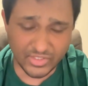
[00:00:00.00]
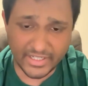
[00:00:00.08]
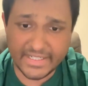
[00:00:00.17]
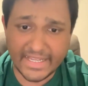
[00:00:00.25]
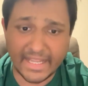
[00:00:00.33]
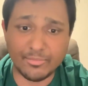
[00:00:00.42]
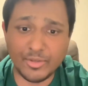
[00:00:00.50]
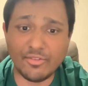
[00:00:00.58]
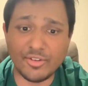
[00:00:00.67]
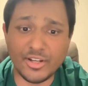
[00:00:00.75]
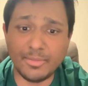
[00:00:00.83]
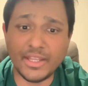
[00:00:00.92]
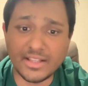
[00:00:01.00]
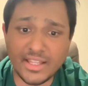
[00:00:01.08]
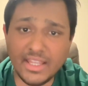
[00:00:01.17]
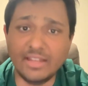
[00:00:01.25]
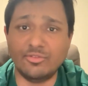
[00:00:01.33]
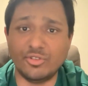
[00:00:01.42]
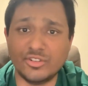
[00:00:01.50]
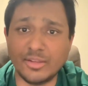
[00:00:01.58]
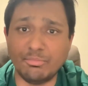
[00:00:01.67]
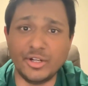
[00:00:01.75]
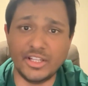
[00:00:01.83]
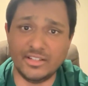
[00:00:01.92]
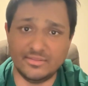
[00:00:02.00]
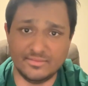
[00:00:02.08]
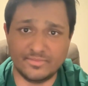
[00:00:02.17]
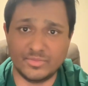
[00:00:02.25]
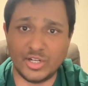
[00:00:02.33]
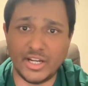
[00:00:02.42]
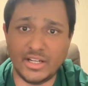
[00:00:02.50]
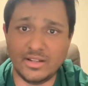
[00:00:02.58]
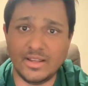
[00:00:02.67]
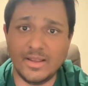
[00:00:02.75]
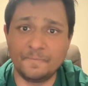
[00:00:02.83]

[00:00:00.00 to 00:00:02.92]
It can be a very big thing for somebody, right?